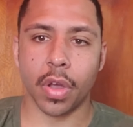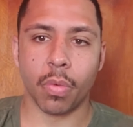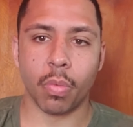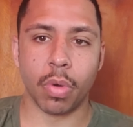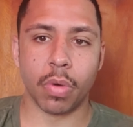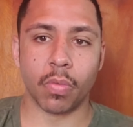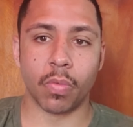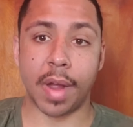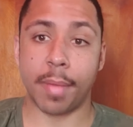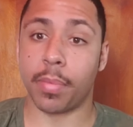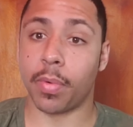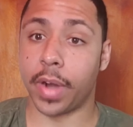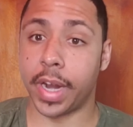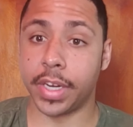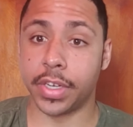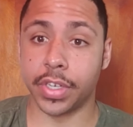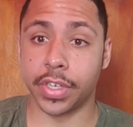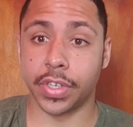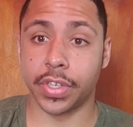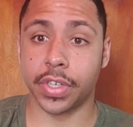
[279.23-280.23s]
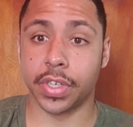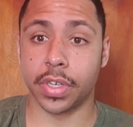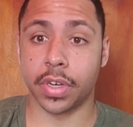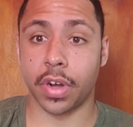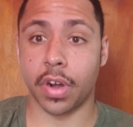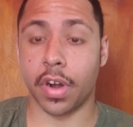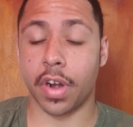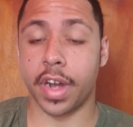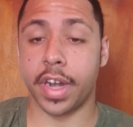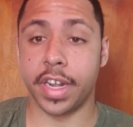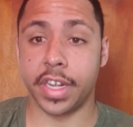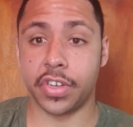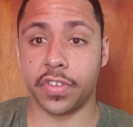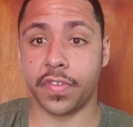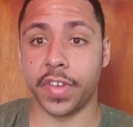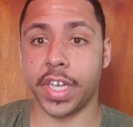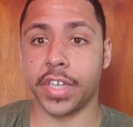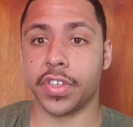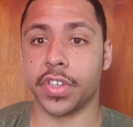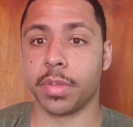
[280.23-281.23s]
what rep ranges are in each
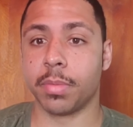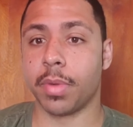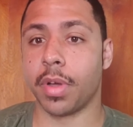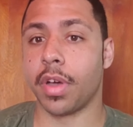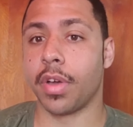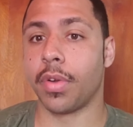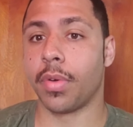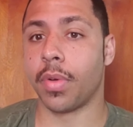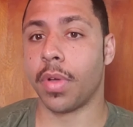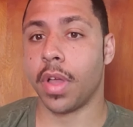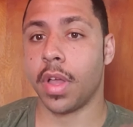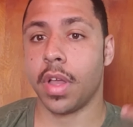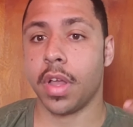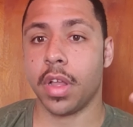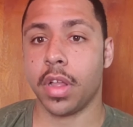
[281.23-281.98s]
phase of the model,